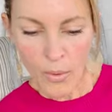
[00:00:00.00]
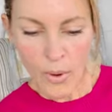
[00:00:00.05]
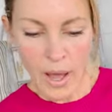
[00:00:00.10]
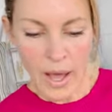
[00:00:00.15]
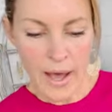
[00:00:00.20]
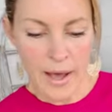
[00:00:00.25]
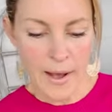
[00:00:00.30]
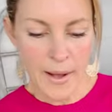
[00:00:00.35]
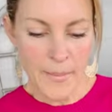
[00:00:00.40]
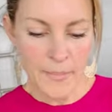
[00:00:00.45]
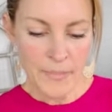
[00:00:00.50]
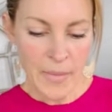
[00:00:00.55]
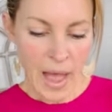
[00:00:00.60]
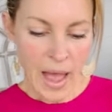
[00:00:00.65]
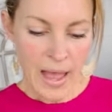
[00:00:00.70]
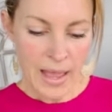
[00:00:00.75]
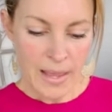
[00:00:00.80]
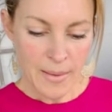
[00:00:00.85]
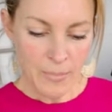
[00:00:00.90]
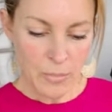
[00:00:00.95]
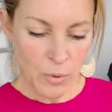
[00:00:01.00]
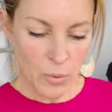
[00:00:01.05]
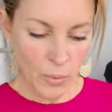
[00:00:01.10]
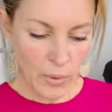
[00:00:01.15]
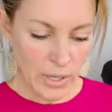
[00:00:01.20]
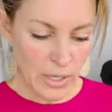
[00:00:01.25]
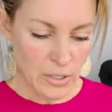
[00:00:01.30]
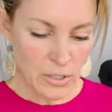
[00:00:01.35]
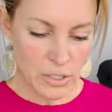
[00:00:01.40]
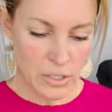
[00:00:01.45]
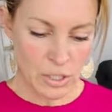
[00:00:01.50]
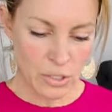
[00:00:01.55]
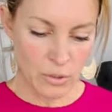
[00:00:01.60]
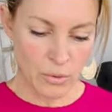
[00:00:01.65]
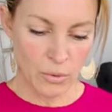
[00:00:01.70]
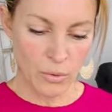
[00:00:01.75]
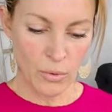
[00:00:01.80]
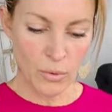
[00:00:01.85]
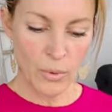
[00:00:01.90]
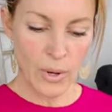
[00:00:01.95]
I am going
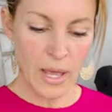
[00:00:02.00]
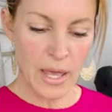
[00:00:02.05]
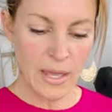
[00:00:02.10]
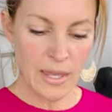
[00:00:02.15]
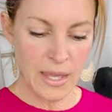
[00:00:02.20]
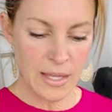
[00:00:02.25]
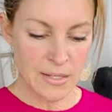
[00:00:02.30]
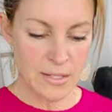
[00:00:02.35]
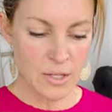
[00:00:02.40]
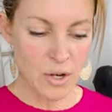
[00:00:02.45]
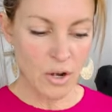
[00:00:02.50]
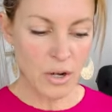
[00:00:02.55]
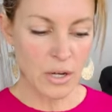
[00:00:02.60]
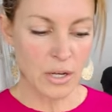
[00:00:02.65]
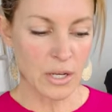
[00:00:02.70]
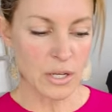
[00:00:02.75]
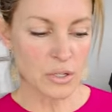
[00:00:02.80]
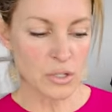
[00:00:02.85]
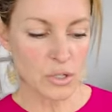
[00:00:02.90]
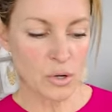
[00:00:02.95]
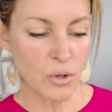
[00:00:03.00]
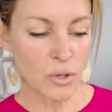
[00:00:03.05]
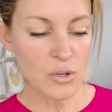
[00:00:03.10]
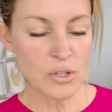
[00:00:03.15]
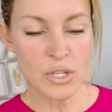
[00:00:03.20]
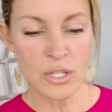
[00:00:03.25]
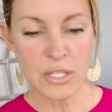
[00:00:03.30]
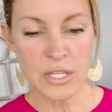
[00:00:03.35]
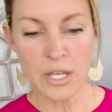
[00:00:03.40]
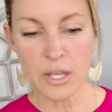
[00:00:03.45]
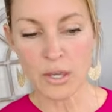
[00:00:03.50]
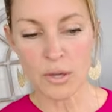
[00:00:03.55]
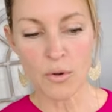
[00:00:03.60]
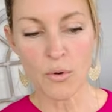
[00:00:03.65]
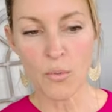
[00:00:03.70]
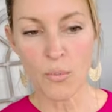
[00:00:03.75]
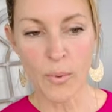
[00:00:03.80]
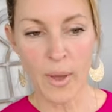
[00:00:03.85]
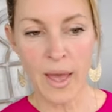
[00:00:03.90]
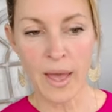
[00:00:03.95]
to get started and show you just a
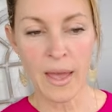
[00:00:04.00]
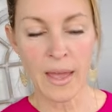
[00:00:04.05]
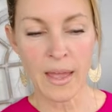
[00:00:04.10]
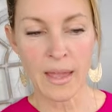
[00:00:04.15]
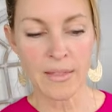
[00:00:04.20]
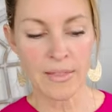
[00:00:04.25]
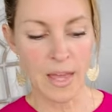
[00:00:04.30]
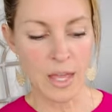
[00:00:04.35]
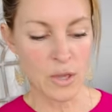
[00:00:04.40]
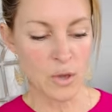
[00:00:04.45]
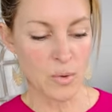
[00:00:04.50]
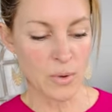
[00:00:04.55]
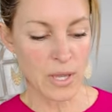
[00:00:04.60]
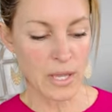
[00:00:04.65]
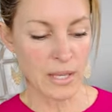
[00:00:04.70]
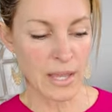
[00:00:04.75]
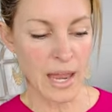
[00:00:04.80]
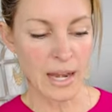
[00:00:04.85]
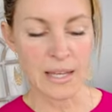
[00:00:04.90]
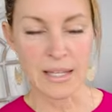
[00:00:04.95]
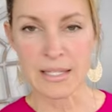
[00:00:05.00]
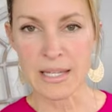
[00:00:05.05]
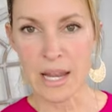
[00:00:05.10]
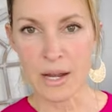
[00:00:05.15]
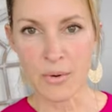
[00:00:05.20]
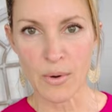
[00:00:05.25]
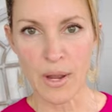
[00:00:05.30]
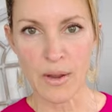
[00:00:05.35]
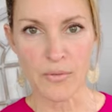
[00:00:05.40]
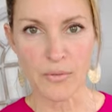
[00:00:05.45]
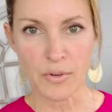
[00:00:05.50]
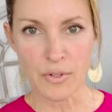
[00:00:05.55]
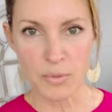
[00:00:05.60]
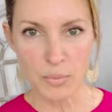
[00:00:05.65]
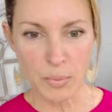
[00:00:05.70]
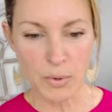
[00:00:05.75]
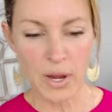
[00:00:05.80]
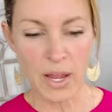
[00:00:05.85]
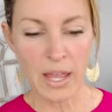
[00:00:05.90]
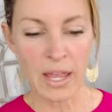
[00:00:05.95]
cute way that you can kind of decorate for
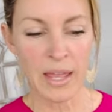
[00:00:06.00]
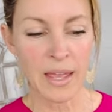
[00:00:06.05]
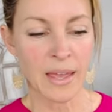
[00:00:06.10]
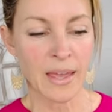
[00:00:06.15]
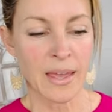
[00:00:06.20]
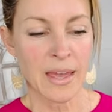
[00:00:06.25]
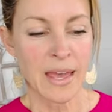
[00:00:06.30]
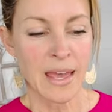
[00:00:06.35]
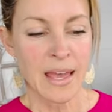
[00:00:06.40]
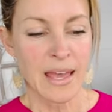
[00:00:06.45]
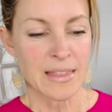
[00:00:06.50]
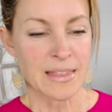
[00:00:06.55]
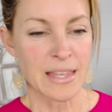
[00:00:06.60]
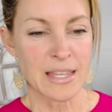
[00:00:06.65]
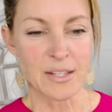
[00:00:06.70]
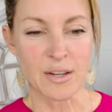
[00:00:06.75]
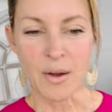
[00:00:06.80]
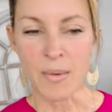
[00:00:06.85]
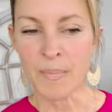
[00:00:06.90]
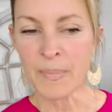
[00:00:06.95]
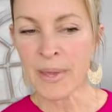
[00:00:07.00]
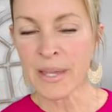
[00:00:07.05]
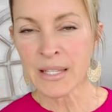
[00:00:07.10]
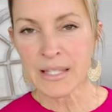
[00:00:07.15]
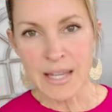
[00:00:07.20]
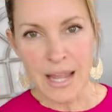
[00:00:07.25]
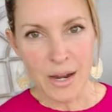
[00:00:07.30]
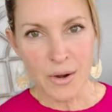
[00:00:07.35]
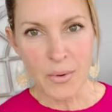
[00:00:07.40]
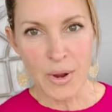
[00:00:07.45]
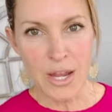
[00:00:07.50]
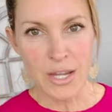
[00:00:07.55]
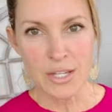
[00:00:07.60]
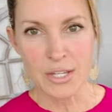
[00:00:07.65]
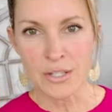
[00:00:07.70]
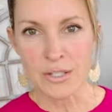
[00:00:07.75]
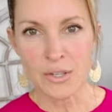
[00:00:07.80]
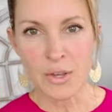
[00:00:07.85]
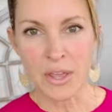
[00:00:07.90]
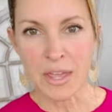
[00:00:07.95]
spring. These aren't big
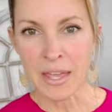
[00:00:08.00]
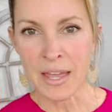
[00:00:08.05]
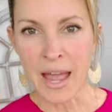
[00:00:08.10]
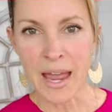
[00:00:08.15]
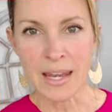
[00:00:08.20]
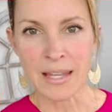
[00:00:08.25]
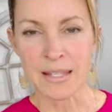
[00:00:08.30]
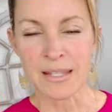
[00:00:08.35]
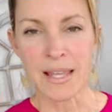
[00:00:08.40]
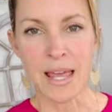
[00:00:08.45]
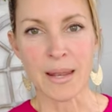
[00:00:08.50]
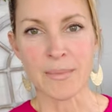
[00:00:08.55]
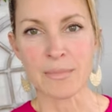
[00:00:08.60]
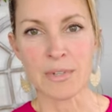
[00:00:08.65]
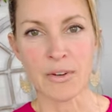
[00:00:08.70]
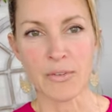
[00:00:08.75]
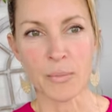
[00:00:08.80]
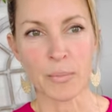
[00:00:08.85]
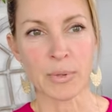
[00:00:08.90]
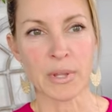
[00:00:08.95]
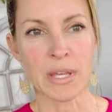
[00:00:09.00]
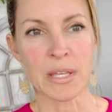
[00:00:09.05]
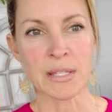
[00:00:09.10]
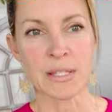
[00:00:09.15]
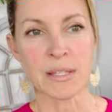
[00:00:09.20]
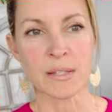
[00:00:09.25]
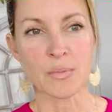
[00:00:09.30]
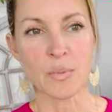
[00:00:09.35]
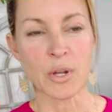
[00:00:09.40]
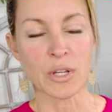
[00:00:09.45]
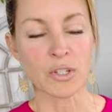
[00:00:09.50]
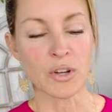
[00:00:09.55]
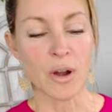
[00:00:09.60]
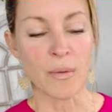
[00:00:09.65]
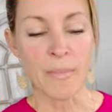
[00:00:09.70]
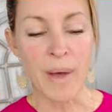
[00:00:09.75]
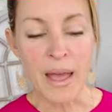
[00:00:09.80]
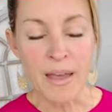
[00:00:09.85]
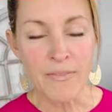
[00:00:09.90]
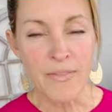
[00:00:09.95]
decorations, so you can kind of set them different places, which are
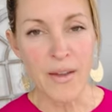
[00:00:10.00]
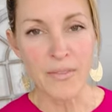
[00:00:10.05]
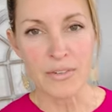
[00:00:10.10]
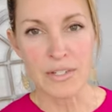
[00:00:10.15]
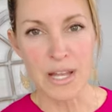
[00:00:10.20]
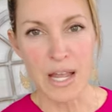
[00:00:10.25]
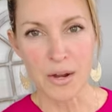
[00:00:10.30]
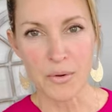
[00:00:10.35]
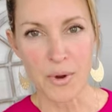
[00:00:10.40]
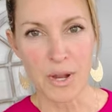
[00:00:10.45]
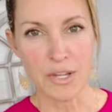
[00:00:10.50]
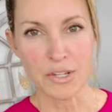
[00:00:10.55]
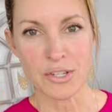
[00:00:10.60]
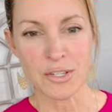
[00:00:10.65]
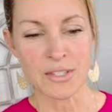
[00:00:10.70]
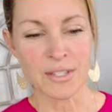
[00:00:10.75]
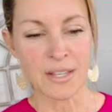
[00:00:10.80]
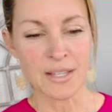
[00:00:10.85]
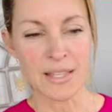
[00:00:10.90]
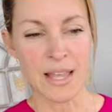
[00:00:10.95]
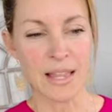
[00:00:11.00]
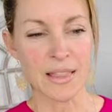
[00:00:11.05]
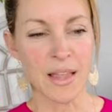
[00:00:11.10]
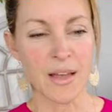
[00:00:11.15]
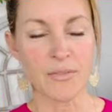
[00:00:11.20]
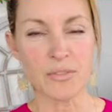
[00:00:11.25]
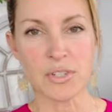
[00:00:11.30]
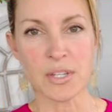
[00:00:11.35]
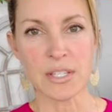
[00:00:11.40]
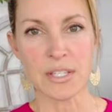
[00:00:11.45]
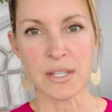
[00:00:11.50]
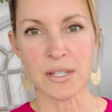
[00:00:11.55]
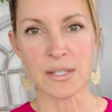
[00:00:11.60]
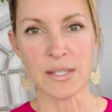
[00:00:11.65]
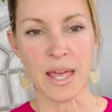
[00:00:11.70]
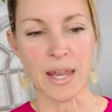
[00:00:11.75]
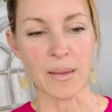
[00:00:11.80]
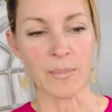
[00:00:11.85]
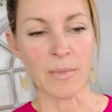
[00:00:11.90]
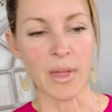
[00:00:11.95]
my favorite decorations because I love just to
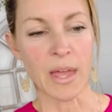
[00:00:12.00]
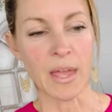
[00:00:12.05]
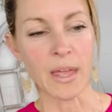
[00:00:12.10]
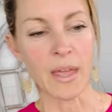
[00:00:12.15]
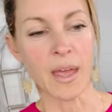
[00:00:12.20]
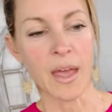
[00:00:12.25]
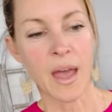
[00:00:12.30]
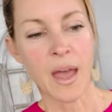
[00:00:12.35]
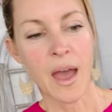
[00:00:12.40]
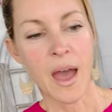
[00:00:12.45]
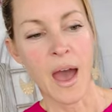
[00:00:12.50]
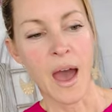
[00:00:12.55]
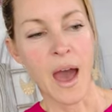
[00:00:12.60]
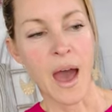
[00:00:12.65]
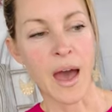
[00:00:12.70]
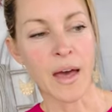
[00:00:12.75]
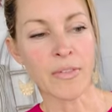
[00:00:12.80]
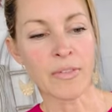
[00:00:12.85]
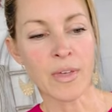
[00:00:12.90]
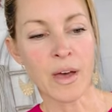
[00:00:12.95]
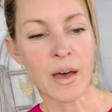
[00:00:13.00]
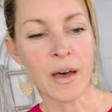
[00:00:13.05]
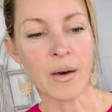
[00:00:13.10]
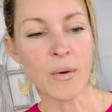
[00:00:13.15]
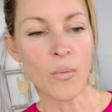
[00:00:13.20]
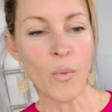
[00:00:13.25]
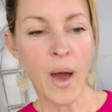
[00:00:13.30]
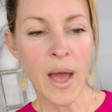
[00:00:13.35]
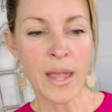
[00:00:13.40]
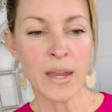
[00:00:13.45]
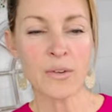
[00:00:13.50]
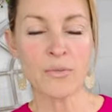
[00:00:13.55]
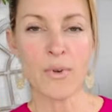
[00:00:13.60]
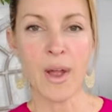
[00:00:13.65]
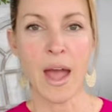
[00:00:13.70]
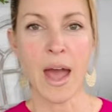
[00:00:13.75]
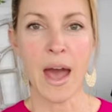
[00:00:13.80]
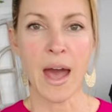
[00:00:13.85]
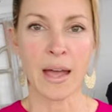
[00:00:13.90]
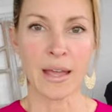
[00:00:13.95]
set them like on the wine
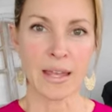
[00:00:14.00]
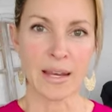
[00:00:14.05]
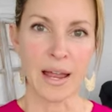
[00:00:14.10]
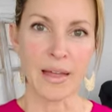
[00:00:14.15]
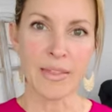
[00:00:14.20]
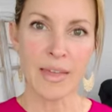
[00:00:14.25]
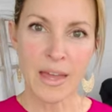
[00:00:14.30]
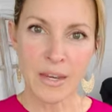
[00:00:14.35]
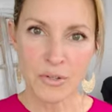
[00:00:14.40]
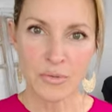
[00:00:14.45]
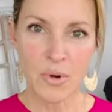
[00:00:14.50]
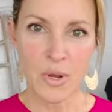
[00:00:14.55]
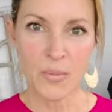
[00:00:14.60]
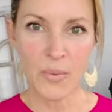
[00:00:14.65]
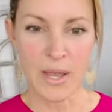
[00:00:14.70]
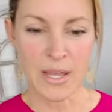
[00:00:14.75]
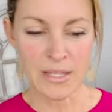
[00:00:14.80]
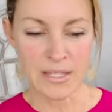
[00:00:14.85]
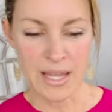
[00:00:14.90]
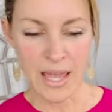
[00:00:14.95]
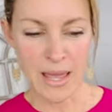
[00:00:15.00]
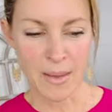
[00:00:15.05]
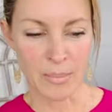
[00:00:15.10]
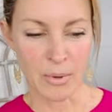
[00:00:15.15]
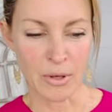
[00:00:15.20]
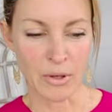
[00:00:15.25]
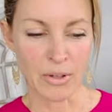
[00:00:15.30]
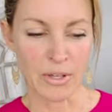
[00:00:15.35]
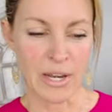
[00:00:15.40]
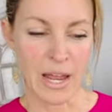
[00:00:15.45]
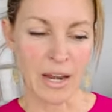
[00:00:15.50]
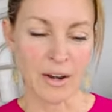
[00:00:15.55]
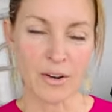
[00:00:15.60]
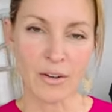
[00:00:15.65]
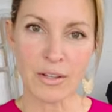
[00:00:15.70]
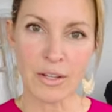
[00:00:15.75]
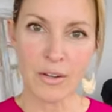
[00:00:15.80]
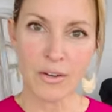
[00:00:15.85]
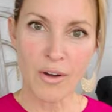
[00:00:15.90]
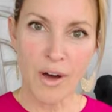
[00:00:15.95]
rack and on the entryway table and on our
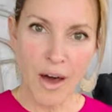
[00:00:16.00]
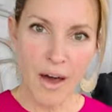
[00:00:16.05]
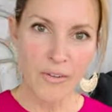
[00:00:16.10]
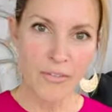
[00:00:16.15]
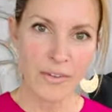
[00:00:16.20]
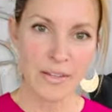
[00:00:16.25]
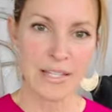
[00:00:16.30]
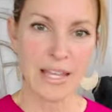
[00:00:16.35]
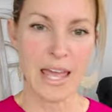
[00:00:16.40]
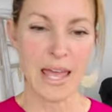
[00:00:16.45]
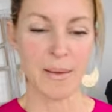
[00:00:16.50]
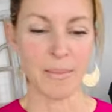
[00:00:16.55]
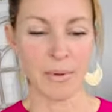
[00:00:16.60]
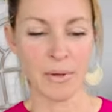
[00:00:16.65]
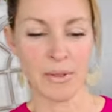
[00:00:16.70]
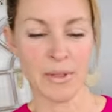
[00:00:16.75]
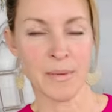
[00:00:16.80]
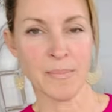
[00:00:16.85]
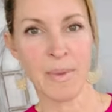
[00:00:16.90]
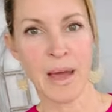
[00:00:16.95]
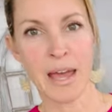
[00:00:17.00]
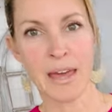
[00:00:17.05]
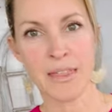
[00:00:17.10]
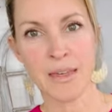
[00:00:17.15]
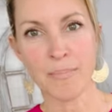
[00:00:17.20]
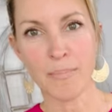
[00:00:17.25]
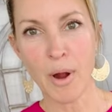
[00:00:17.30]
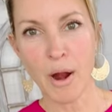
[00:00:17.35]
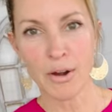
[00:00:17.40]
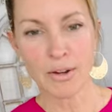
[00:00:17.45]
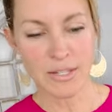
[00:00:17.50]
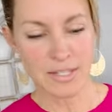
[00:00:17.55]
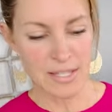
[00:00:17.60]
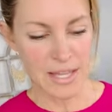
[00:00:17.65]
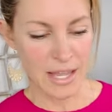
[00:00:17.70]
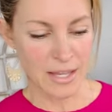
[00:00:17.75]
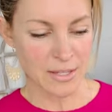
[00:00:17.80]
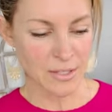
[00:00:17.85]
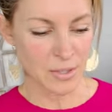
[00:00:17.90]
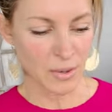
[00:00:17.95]
little coffee table and by the bar
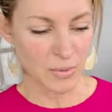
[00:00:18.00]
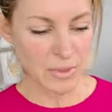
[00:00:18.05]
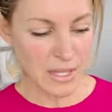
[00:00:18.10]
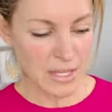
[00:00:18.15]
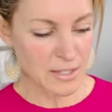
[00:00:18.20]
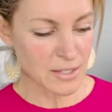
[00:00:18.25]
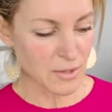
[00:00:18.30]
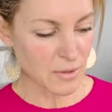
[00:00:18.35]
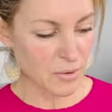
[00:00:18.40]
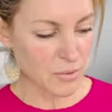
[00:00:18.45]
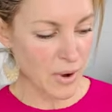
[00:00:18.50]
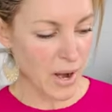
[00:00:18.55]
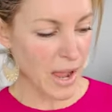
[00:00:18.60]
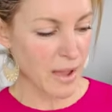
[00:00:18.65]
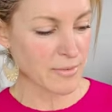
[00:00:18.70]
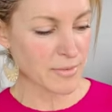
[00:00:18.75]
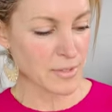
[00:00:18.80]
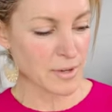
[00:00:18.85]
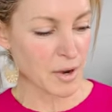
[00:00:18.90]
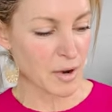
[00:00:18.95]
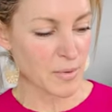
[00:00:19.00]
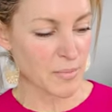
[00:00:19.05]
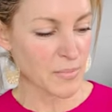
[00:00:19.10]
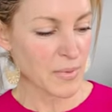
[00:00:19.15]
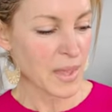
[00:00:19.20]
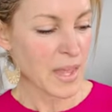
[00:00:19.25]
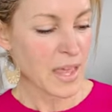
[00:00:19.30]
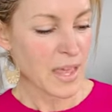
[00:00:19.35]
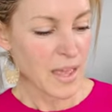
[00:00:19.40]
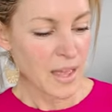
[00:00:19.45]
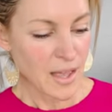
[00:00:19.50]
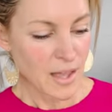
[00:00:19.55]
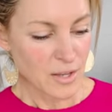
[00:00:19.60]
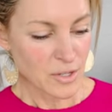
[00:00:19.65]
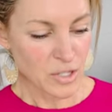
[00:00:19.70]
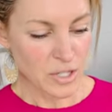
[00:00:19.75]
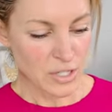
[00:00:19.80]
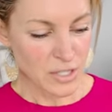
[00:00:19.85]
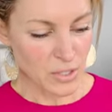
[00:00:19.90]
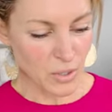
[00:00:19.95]
sink. So these little crafts are
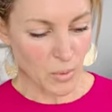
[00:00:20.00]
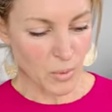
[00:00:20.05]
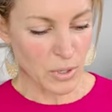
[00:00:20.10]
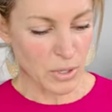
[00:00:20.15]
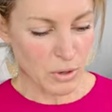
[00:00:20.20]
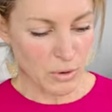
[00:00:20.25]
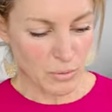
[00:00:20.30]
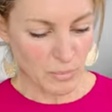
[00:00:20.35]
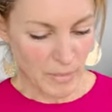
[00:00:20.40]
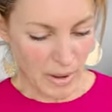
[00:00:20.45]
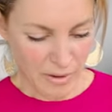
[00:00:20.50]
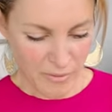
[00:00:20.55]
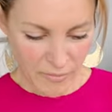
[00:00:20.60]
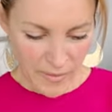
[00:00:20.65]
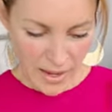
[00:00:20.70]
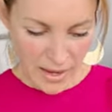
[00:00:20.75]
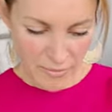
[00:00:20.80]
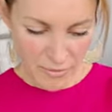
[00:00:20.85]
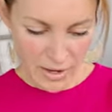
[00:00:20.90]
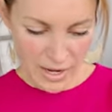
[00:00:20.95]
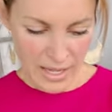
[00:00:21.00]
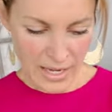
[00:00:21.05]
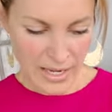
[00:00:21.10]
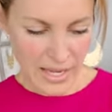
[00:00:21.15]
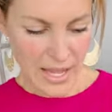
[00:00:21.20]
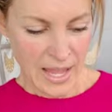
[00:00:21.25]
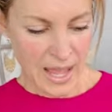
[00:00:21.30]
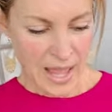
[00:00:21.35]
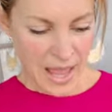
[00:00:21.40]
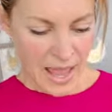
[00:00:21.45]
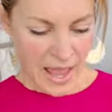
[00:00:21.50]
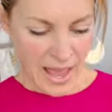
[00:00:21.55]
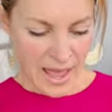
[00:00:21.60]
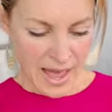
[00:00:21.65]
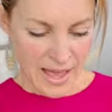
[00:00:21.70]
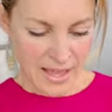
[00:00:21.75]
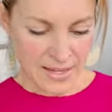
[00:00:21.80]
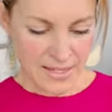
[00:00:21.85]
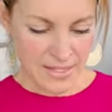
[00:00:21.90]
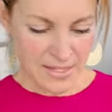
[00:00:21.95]
just so cute, my favorite.
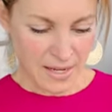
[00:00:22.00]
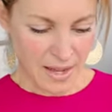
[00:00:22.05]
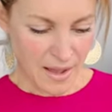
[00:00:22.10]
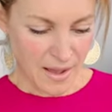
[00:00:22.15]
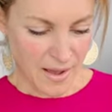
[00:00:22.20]
And